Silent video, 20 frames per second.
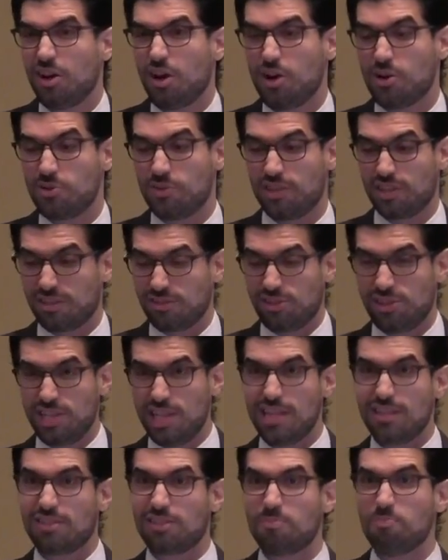Are the
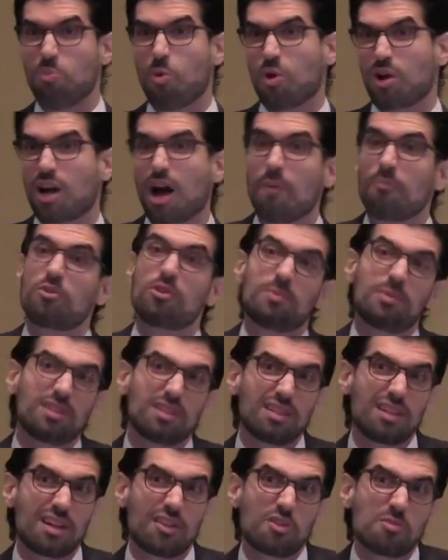seats more
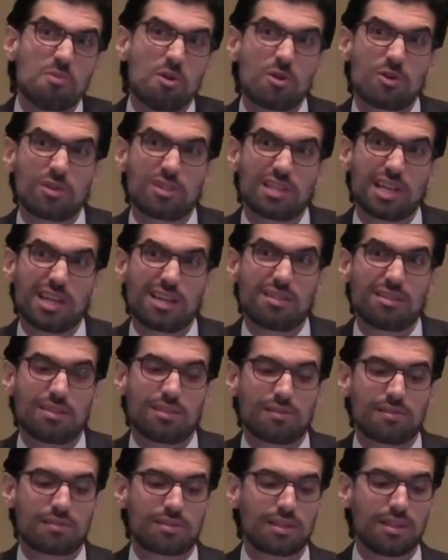comfortable than other
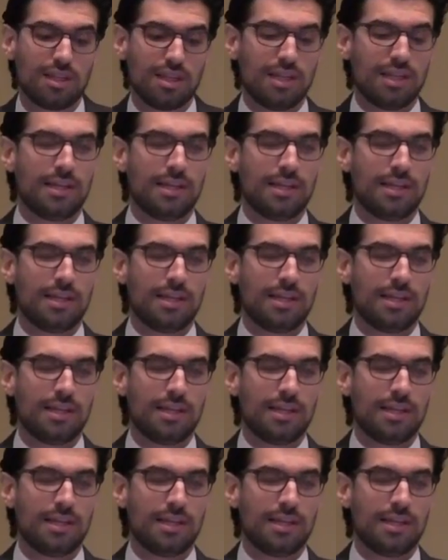motorcycles?